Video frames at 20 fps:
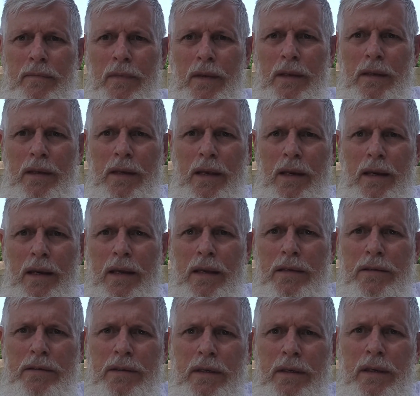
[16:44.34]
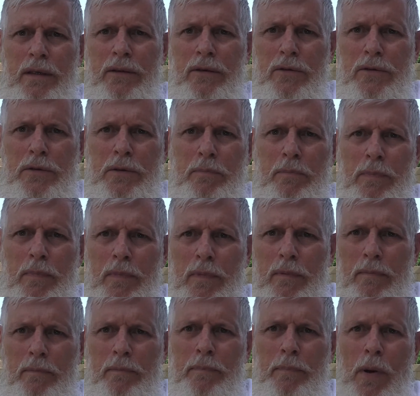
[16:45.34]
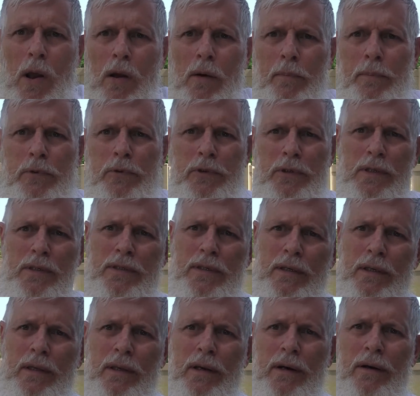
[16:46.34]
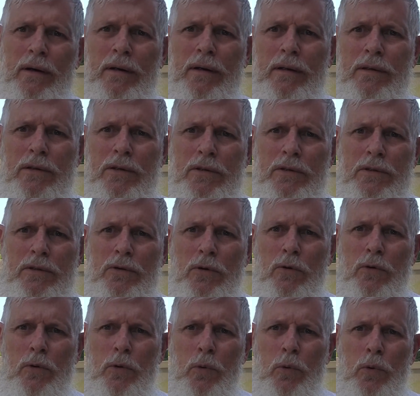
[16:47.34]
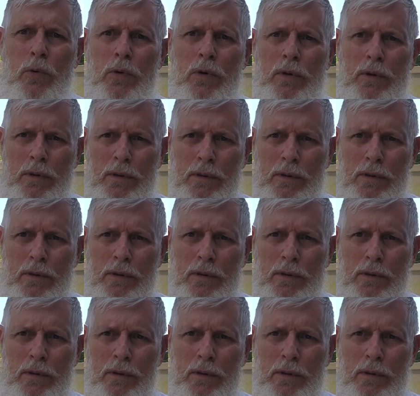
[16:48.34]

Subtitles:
Isn't that nice to get those palm trees in there? Just so cool.